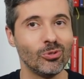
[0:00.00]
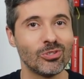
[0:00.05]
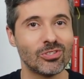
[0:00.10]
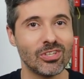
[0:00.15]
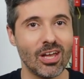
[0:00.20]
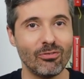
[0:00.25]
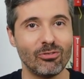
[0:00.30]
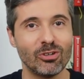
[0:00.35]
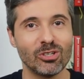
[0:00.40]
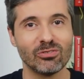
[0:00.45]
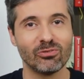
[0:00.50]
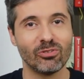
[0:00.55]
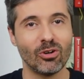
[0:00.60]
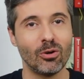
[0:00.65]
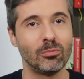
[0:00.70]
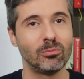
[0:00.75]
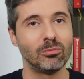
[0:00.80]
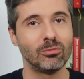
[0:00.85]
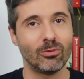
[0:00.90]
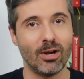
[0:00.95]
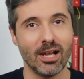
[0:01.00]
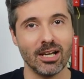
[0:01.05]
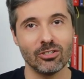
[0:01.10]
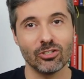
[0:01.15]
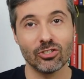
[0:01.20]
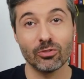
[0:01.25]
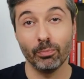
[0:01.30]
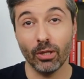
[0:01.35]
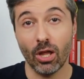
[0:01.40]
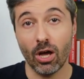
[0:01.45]
suffers from
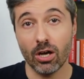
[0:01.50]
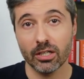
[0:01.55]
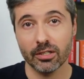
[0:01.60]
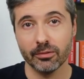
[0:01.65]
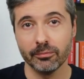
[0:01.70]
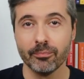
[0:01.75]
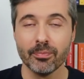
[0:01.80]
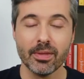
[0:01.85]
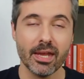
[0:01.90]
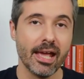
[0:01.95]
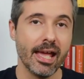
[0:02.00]
writer's block,